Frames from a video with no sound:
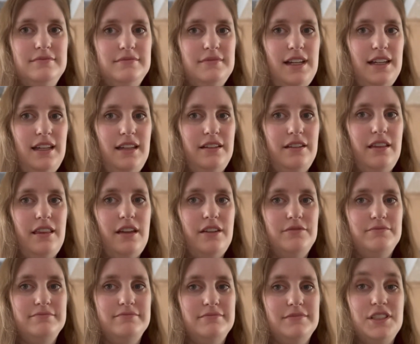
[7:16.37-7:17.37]
I can't do that.
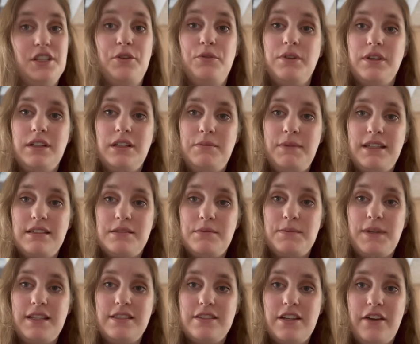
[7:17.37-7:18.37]
So we're gonna make some
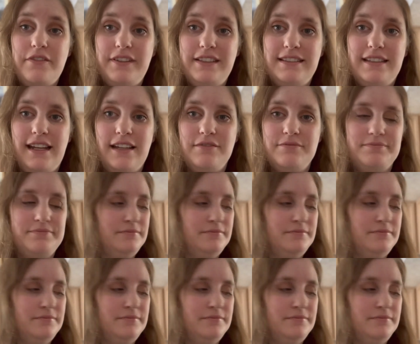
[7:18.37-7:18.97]
iced coffee today.